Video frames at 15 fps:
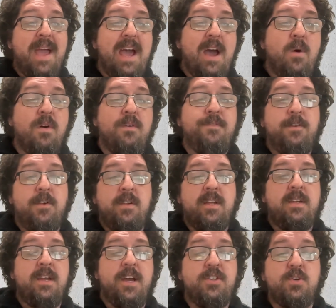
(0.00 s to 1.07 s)
powerful
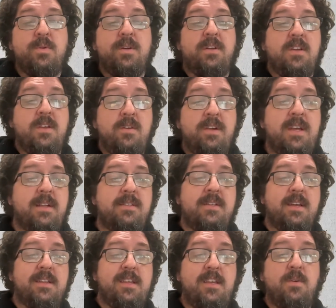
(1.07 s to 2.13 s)
industrial unions
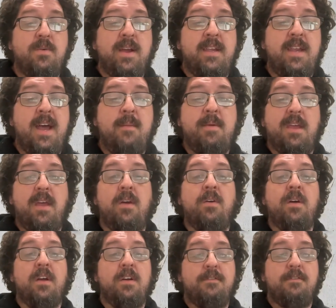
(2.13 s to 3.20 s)
like the UAW,